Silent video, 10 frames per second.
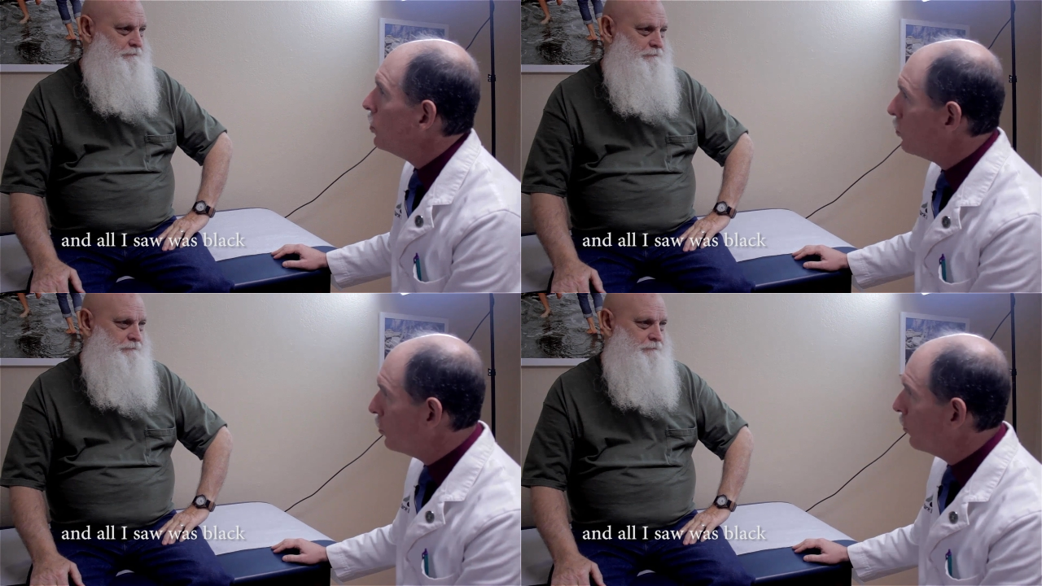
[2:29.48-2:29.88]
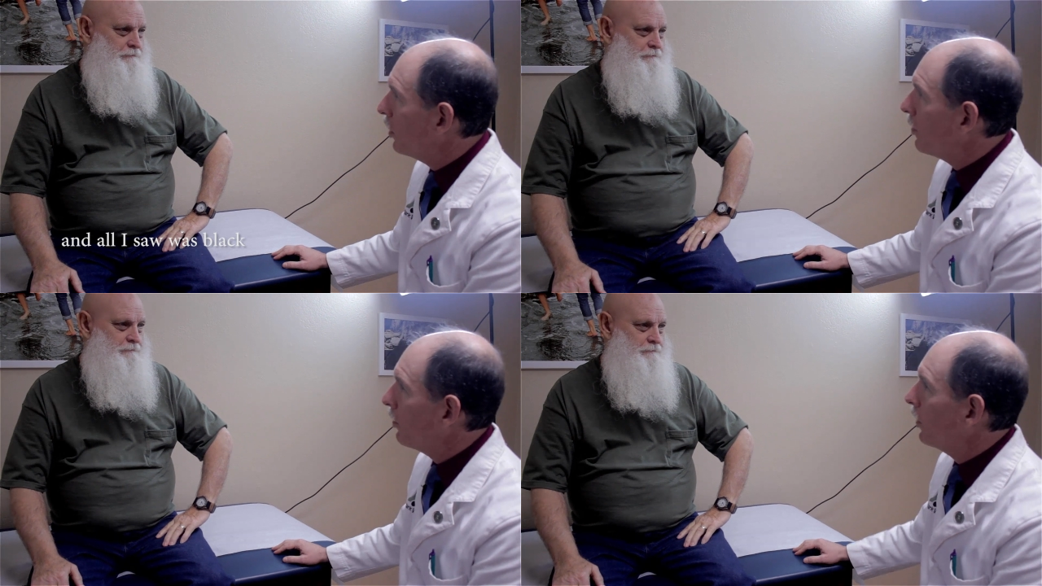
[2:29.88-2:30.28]
Speaker 1: You do
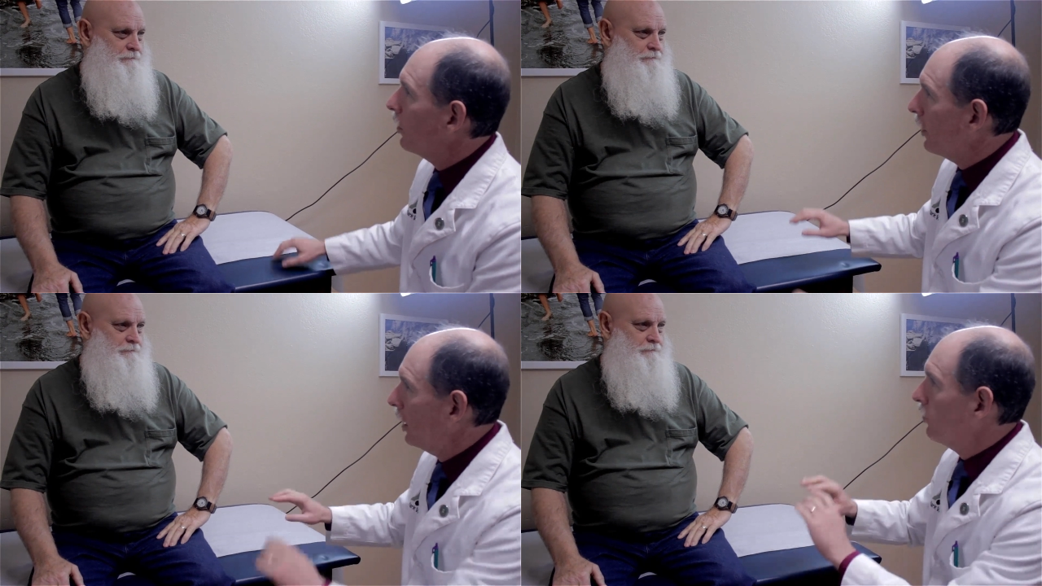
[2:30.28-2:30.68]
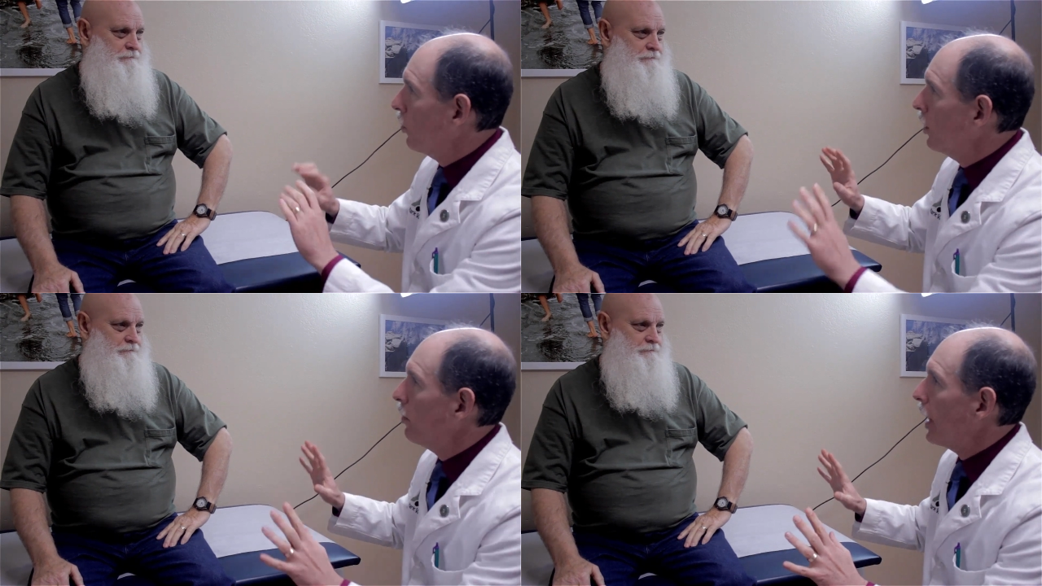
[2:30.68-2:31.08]
remember things
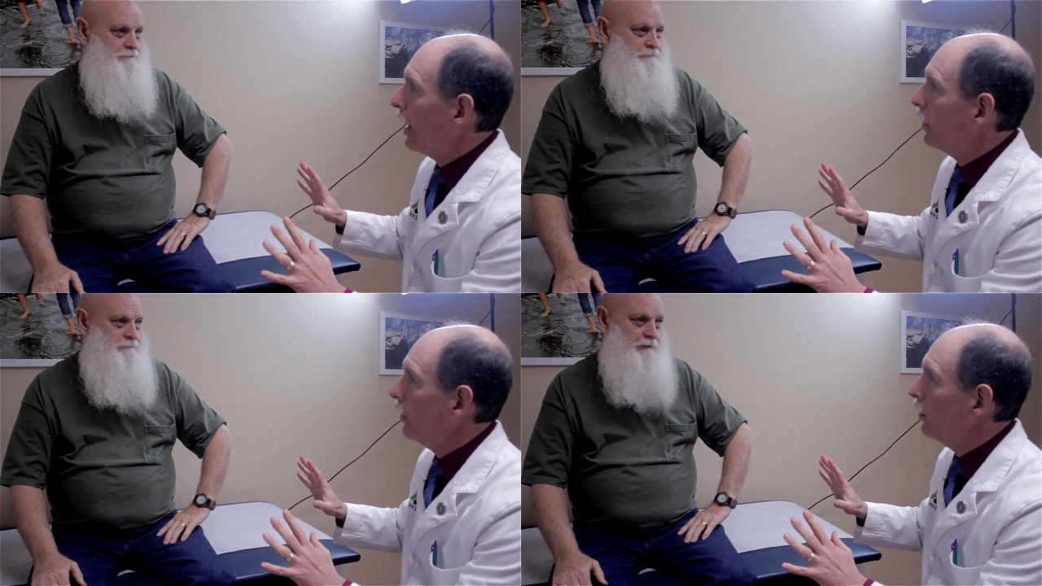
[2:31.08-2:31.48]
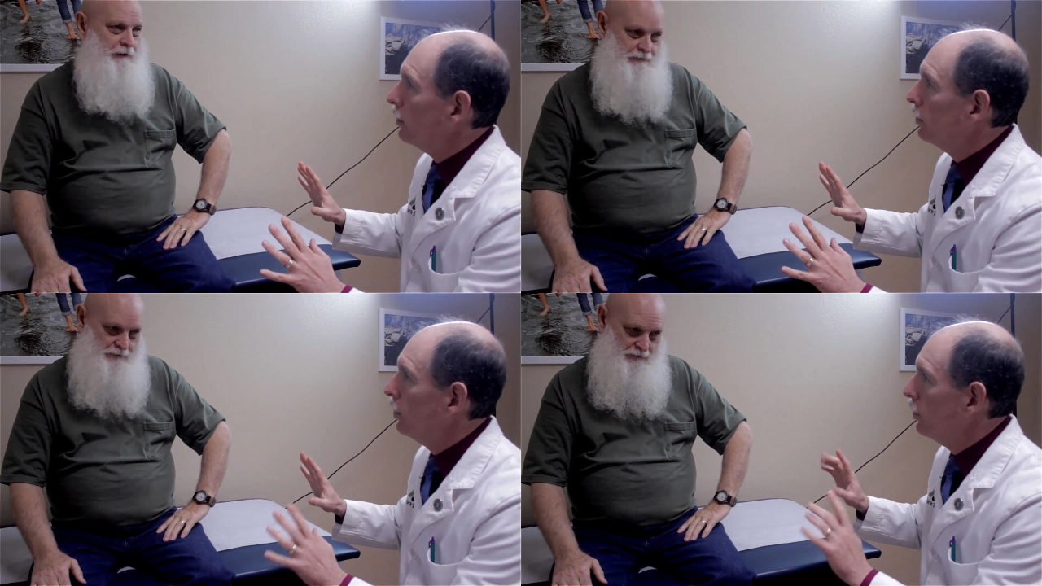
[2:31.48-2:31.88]
going black, though.
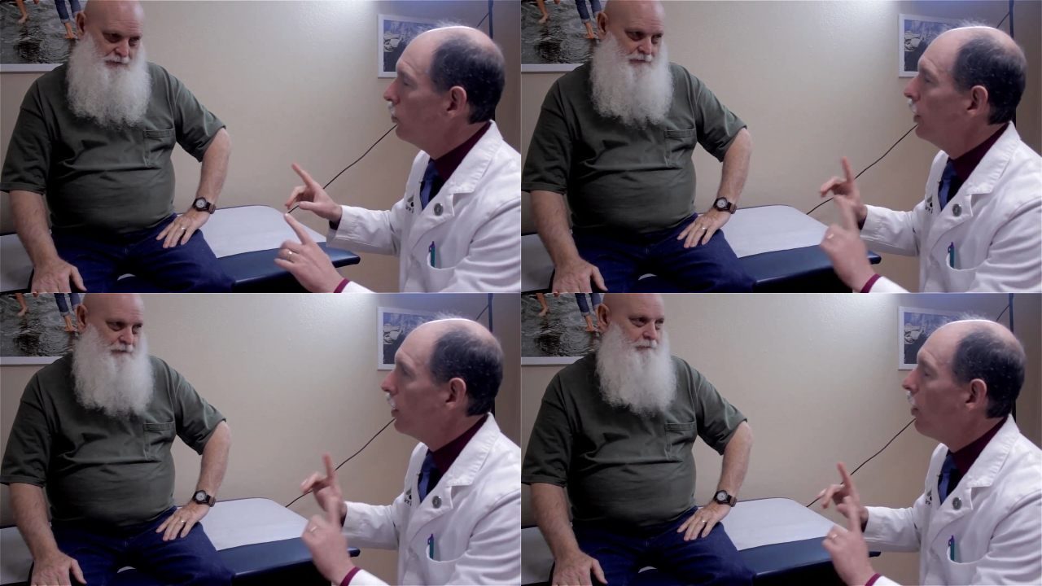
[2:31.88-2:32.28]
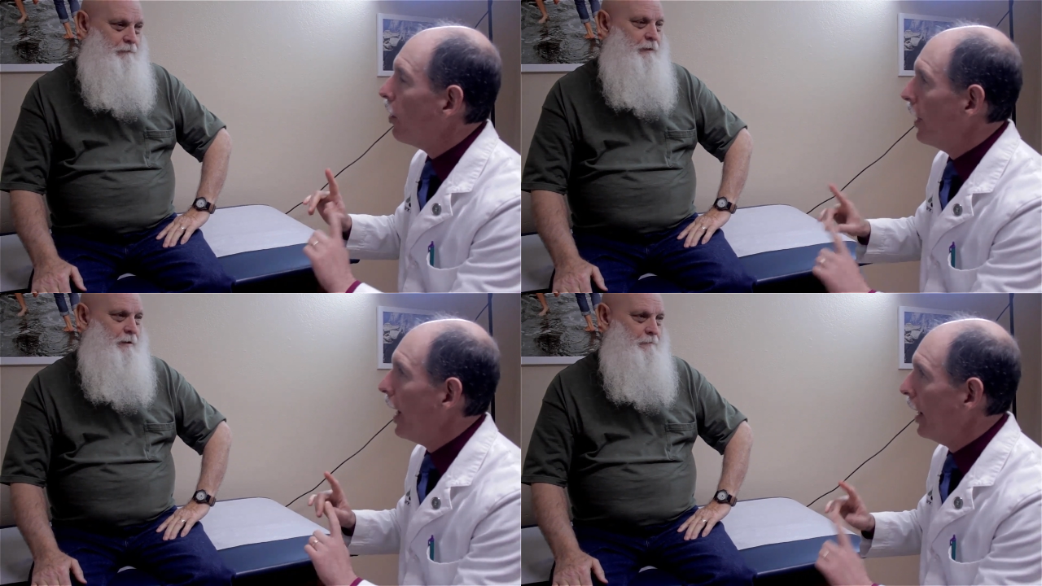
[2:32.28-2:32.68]
Yes, you do
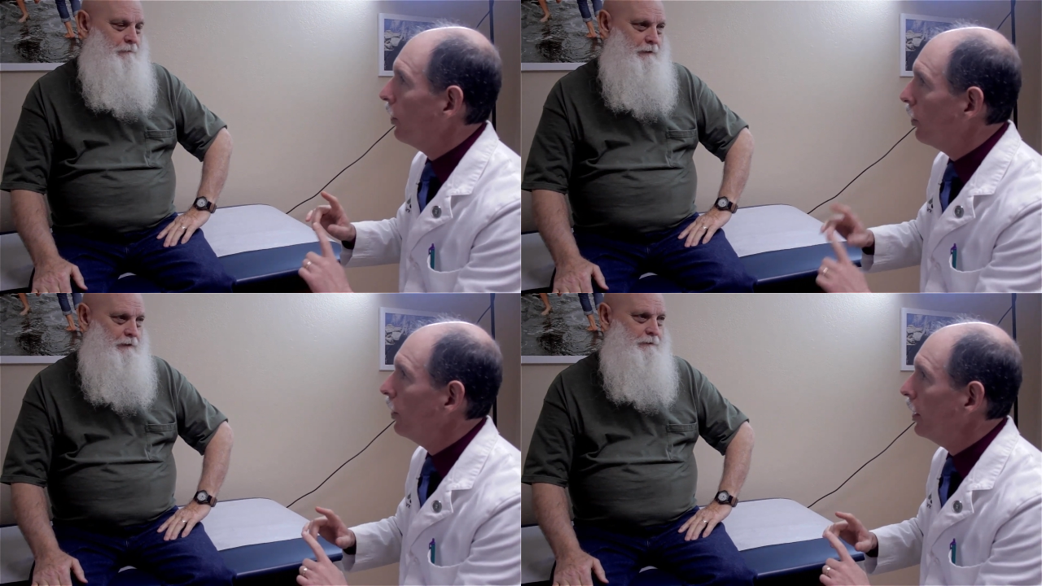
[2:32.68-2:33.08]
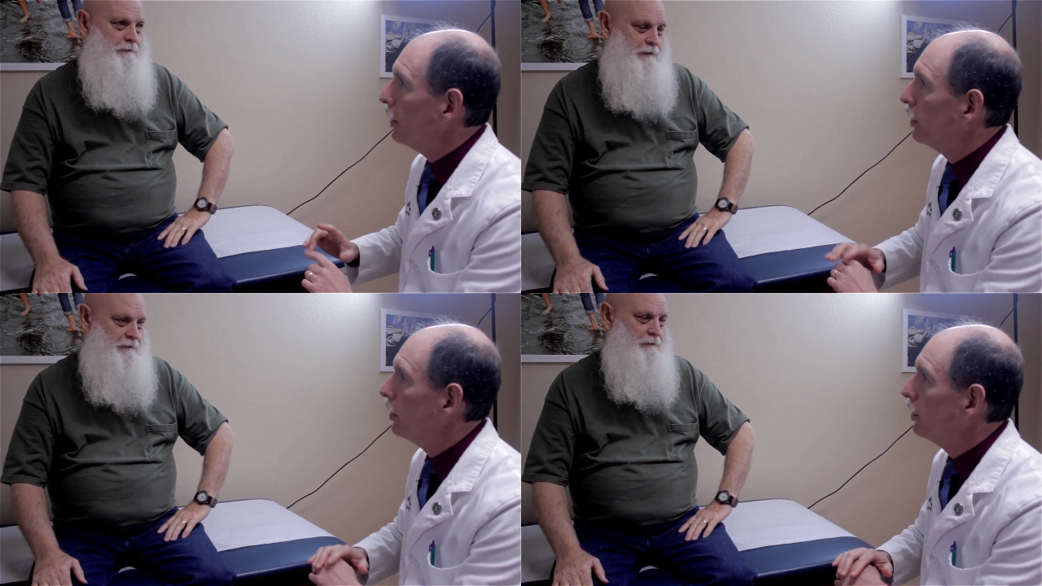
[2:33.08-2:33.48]
recall that occurring.
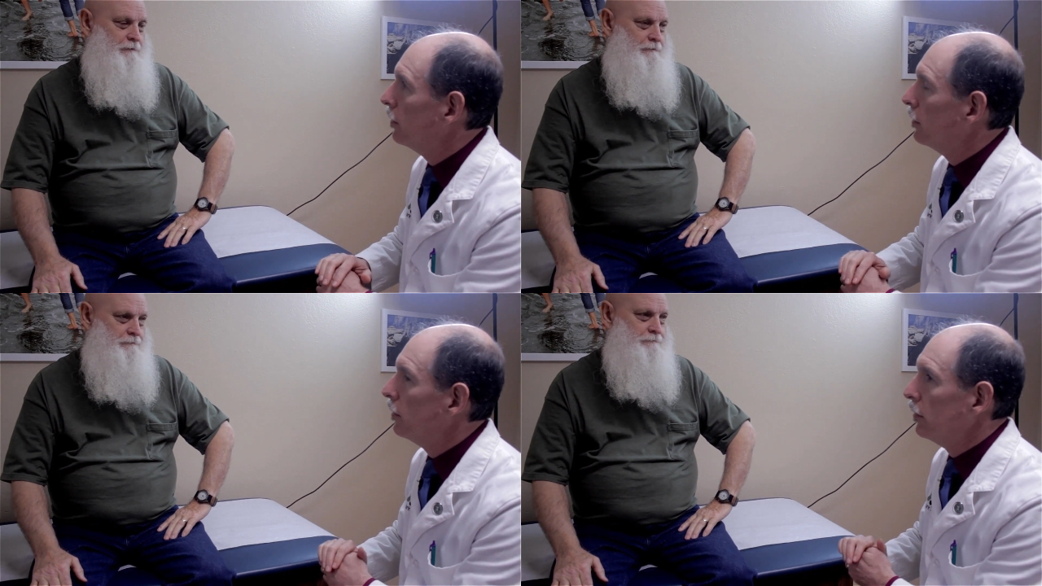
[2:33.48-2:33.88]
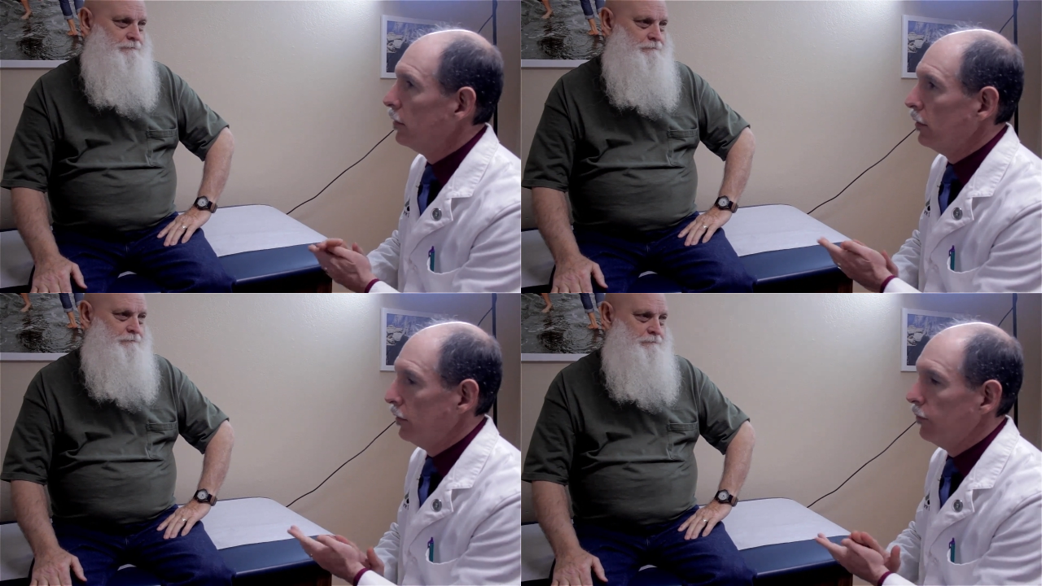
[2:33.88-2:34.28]
Yes,
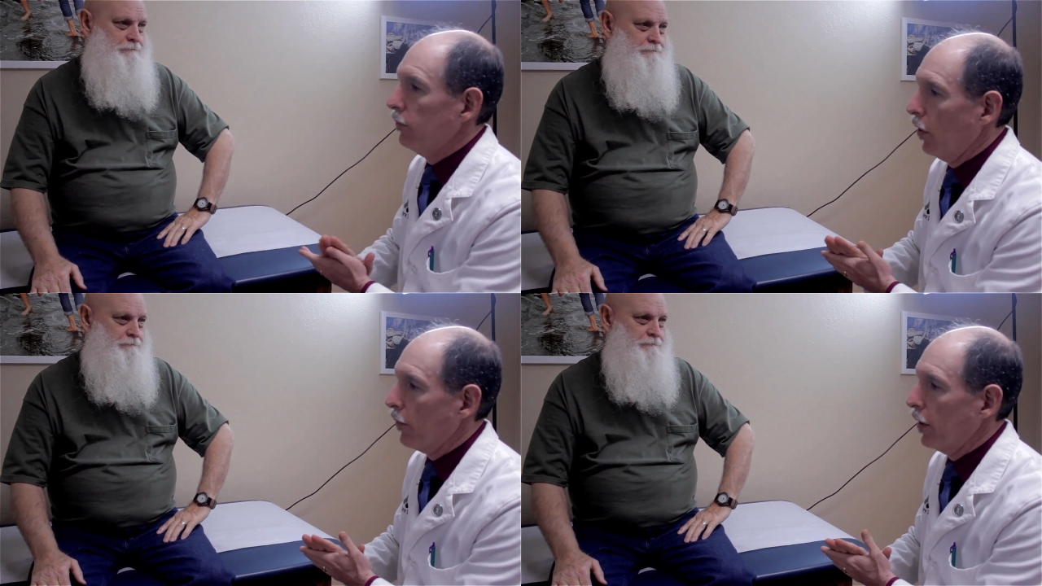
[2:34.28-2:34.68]
do.